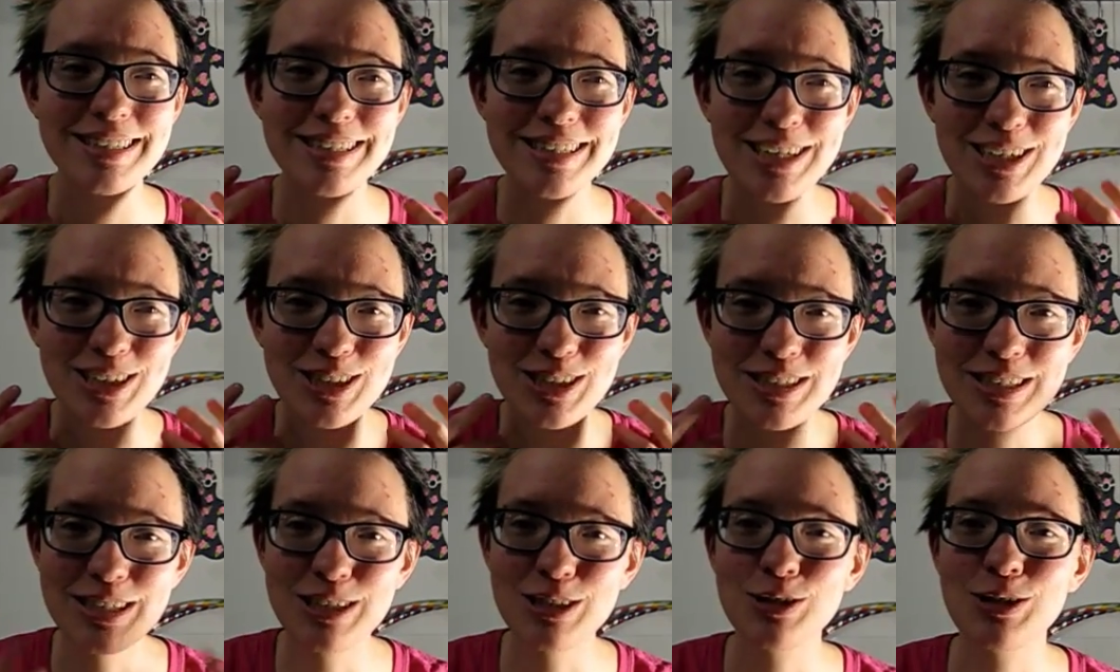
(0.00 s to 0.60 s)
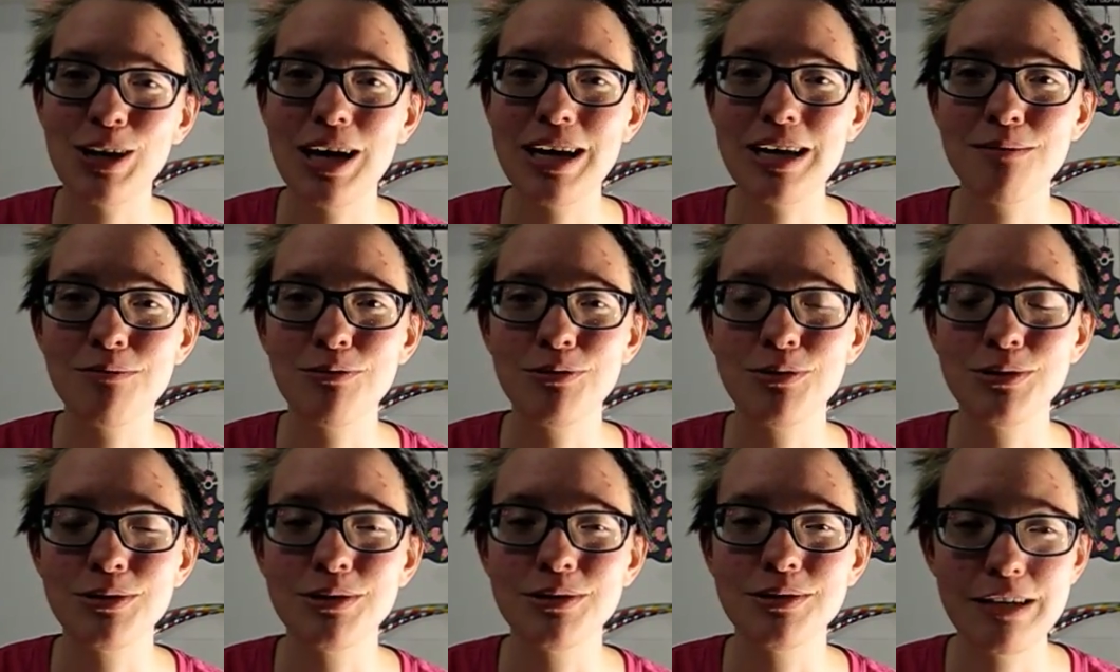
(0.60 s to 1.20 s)
such an
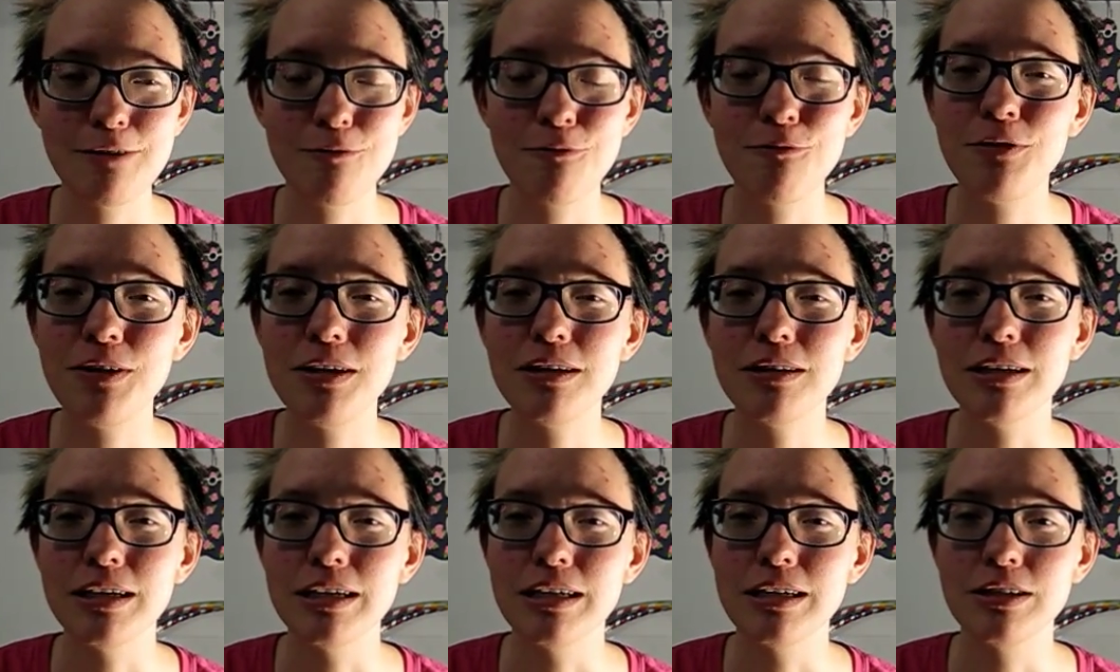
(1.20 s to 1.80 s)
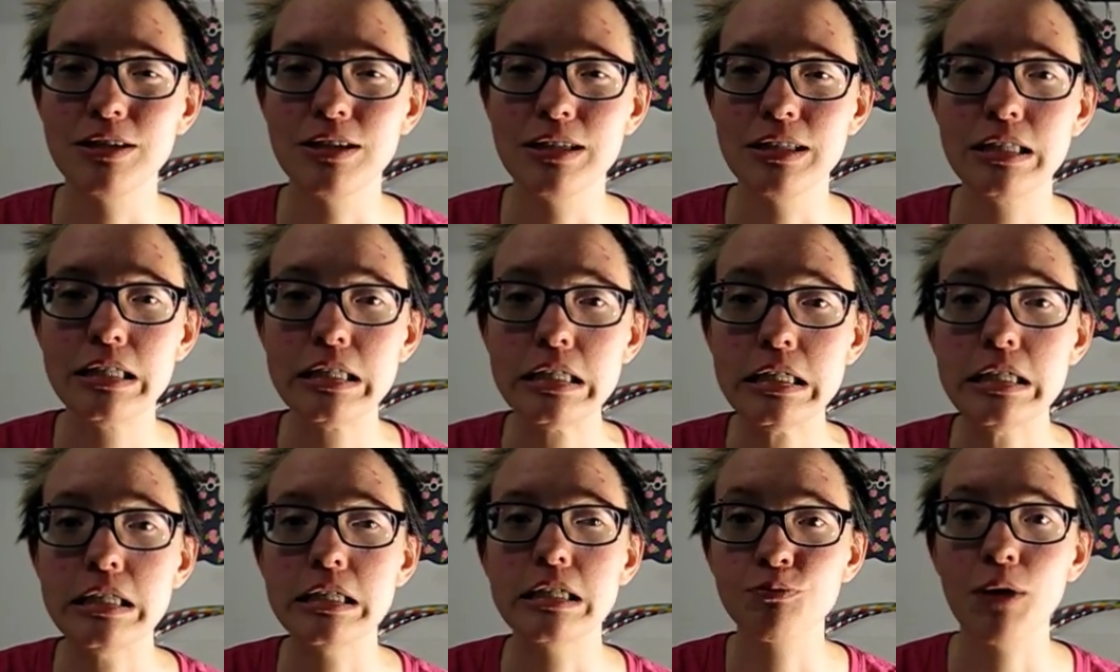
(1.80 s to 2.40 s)
incredible feeling to
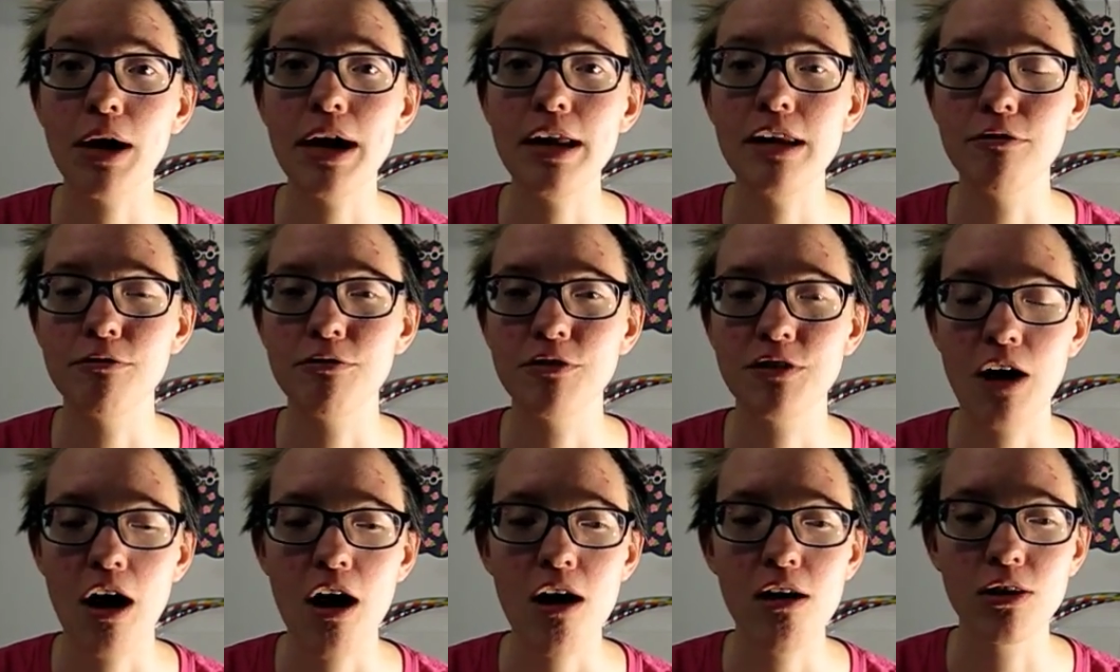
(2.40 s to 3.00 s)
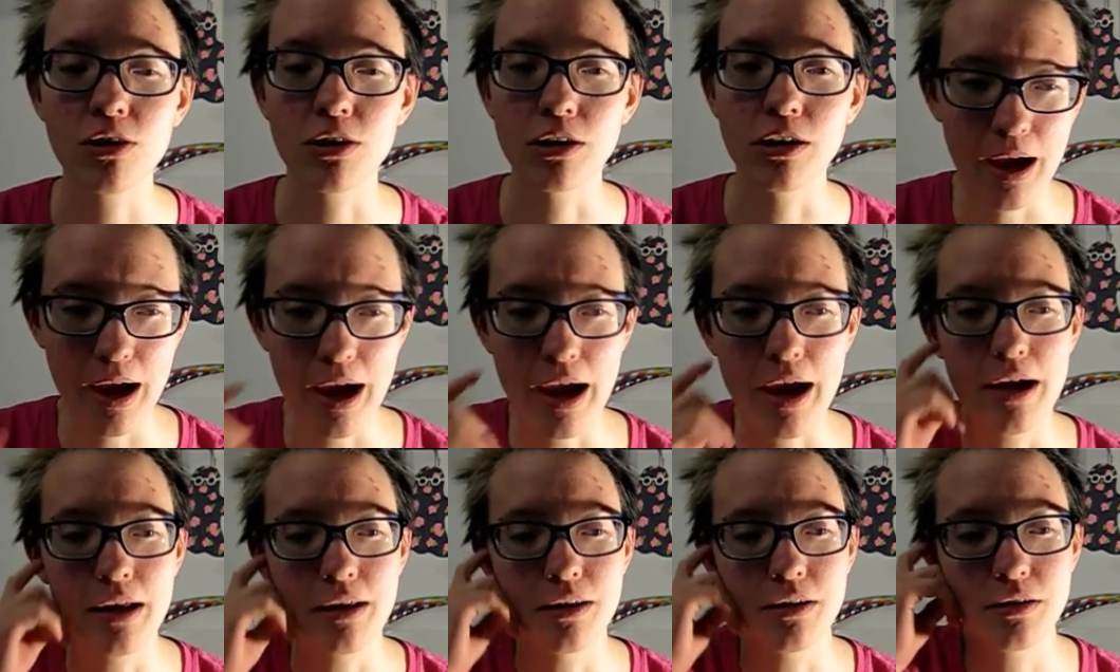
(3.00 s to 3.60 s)
see this spread of color
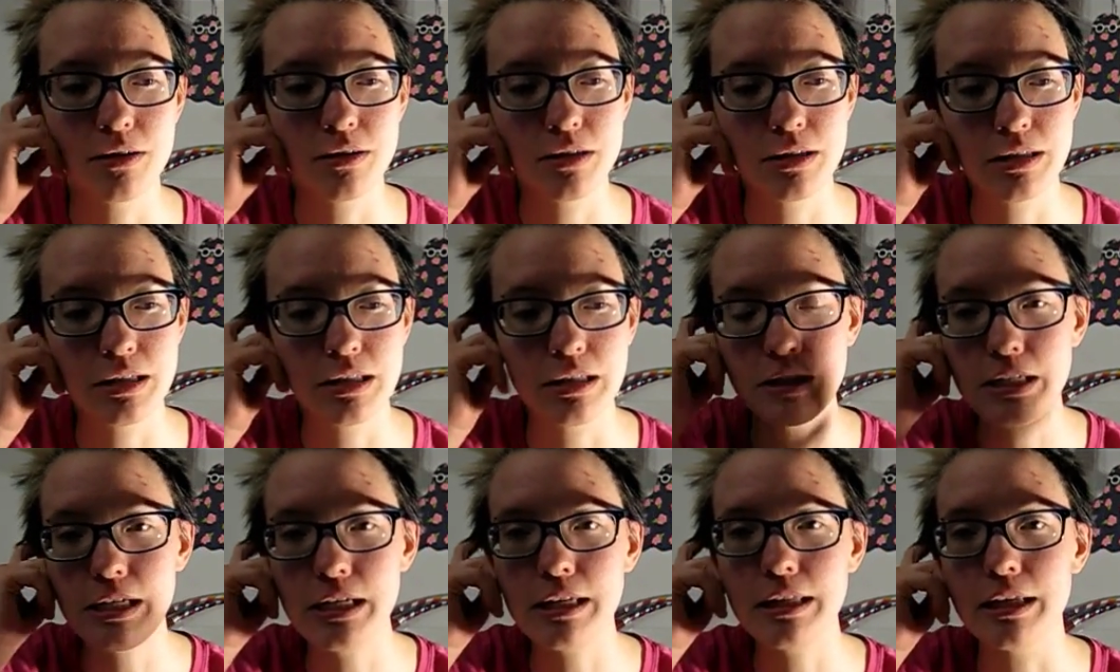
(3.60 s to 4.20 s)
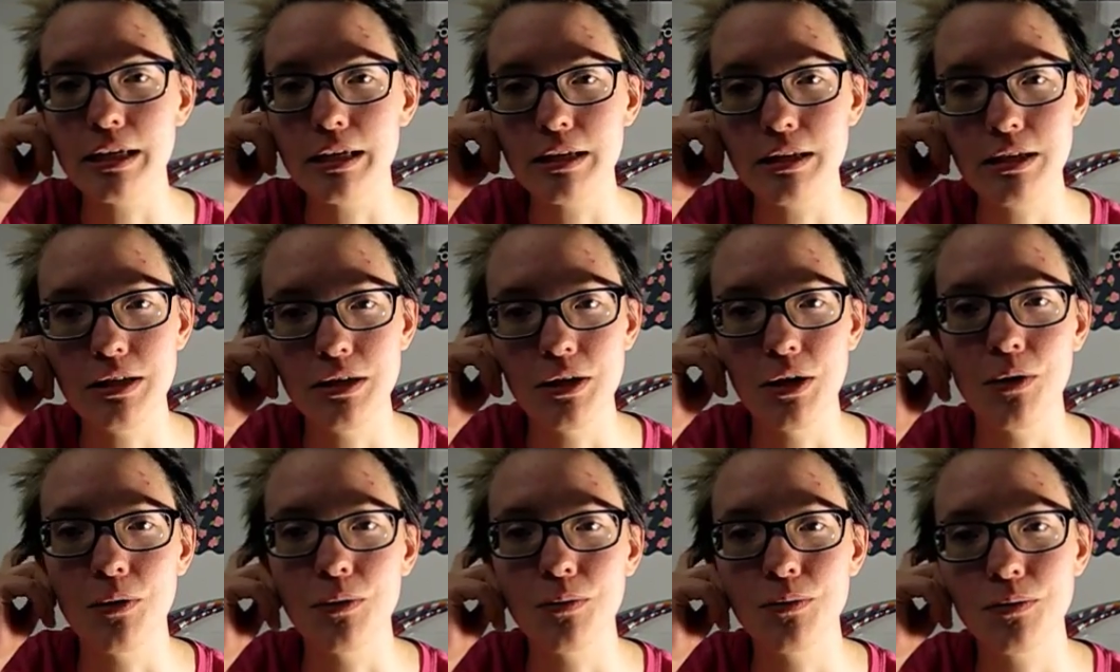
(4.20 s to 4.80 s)
and to see that, you
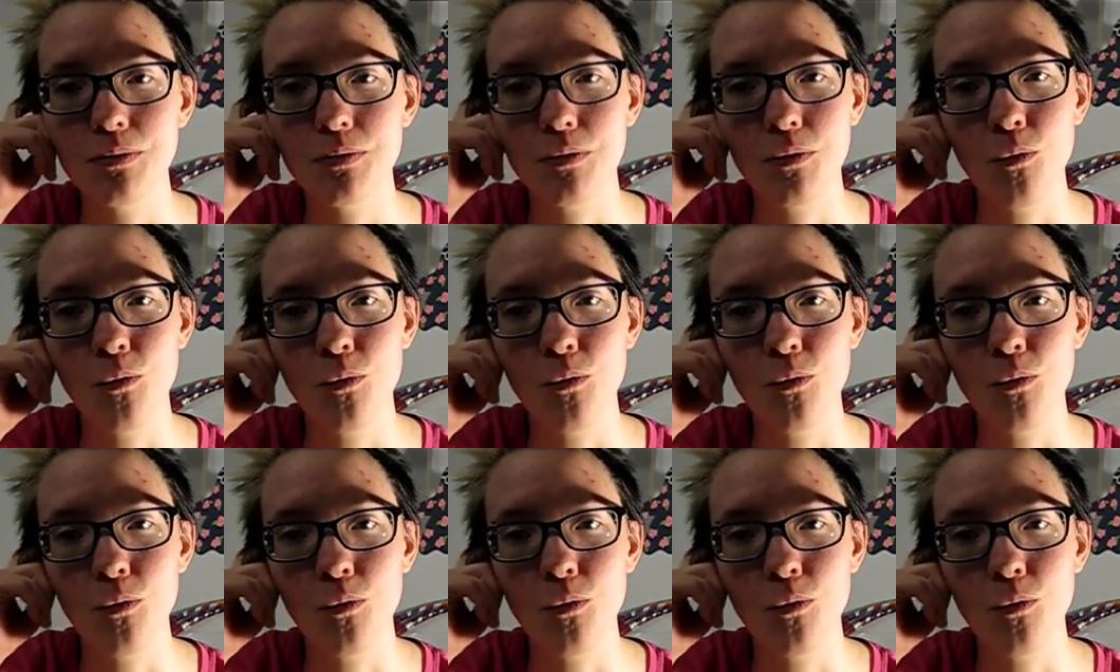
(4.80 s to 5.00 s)
know,